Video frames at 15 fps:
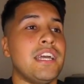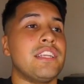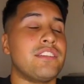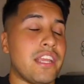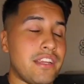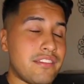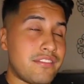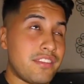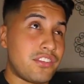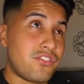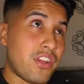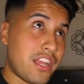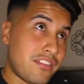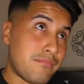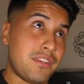change the
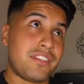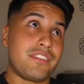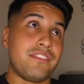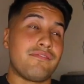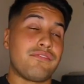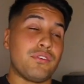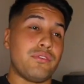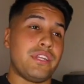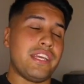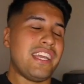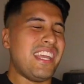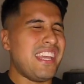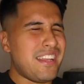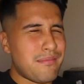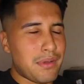transmission fluid
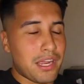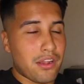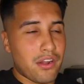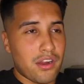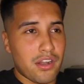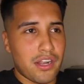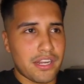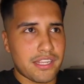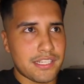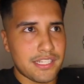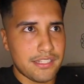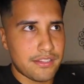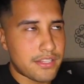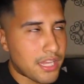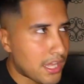in my car,
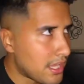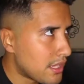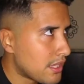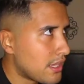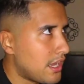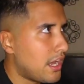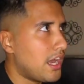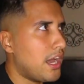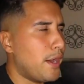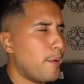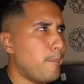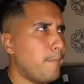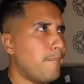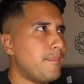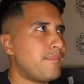because
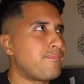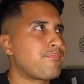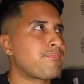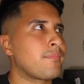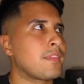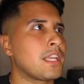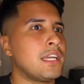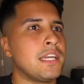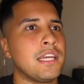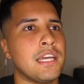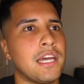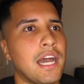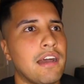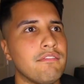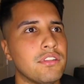
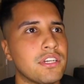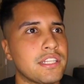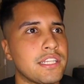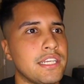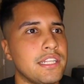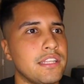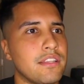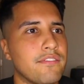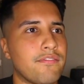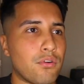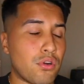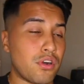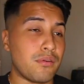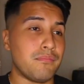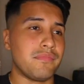I've looked in the
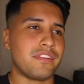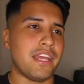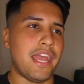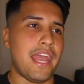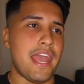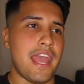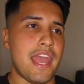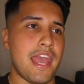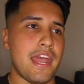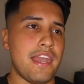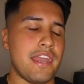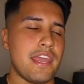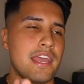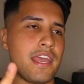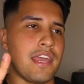forums,
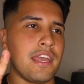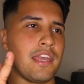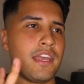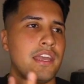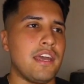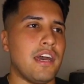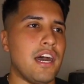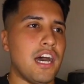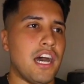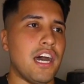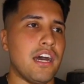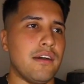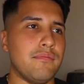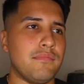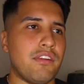and
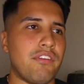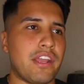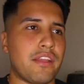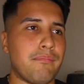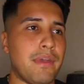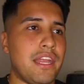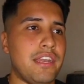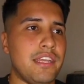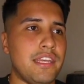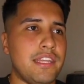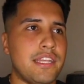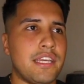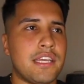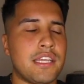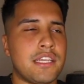it
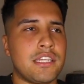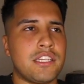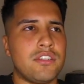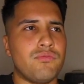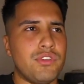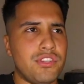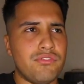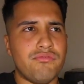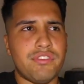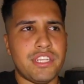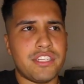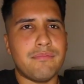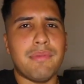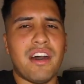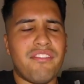recommended when you
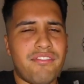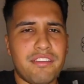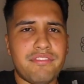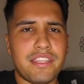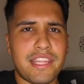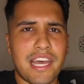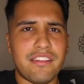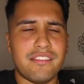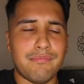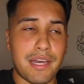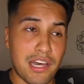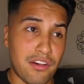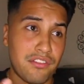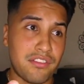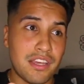reach about 50,000
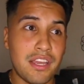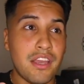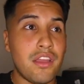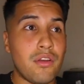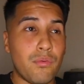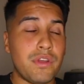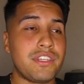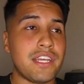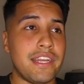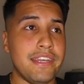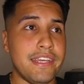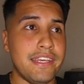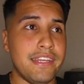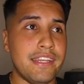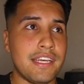miles, which I
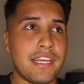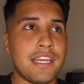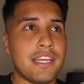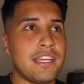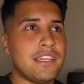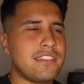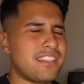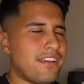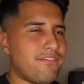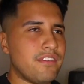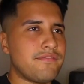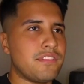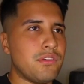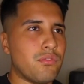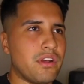did. It's at
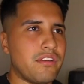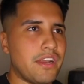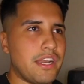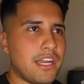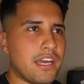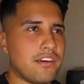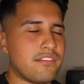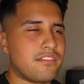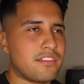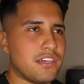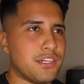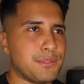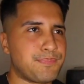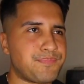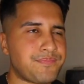51 right now,
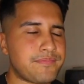so